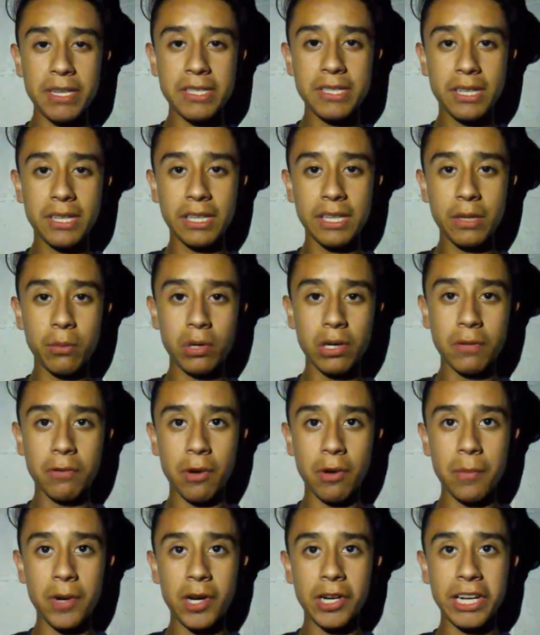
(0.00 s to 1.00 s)
basically one of
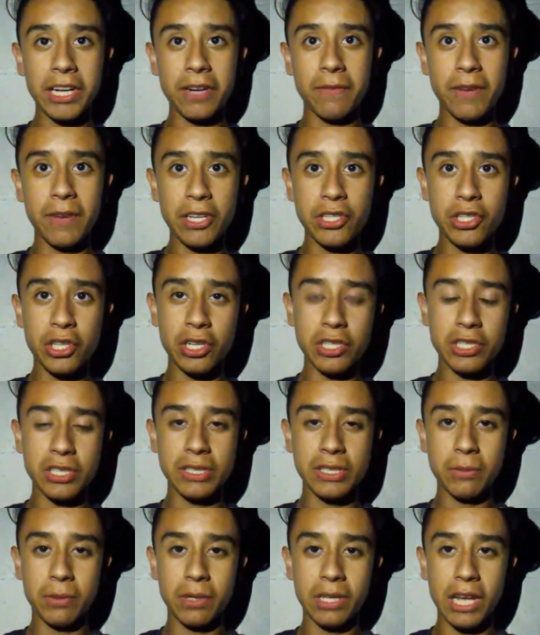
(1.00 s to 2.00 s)
our many
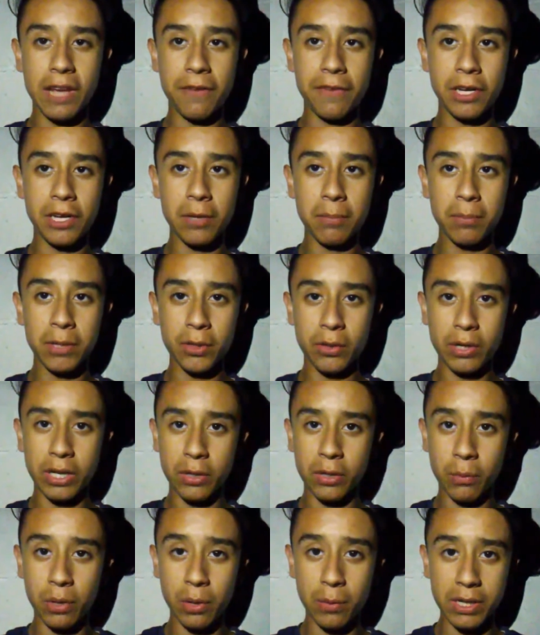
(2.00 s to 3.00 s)
adventures while I haven't
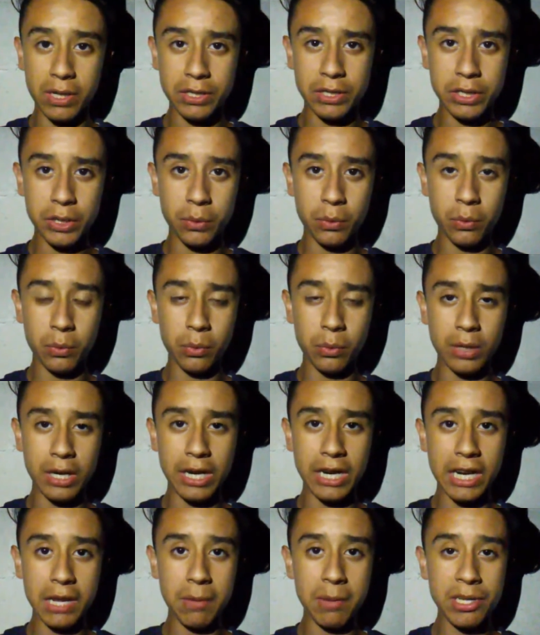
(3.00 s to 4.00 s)
uploaded, we went to
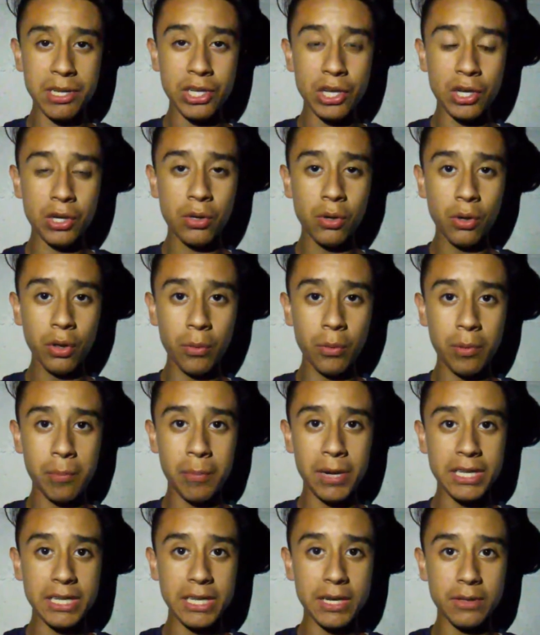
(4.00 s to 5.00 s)
Anime Jungle, the one
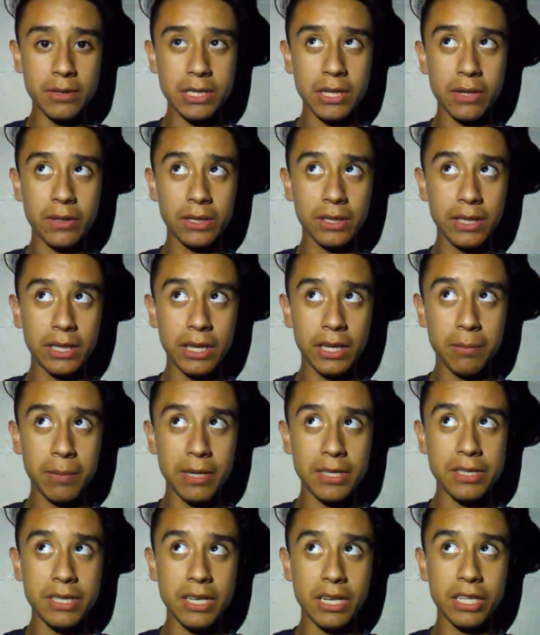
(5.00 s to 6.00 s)
by downtown LA
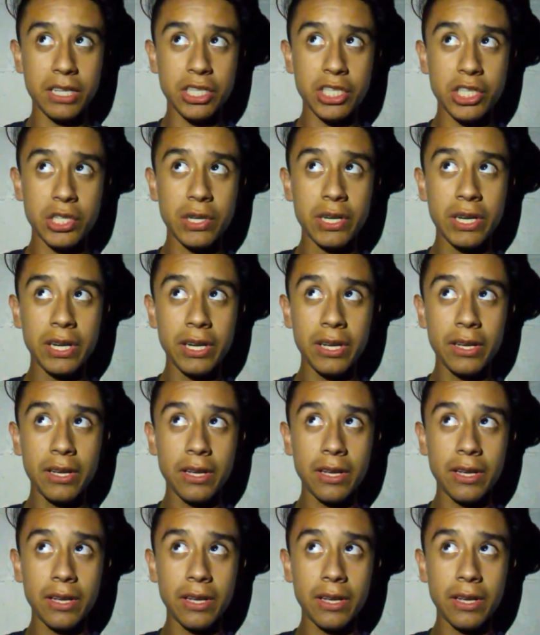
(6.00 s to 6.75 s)
by 2nd Street.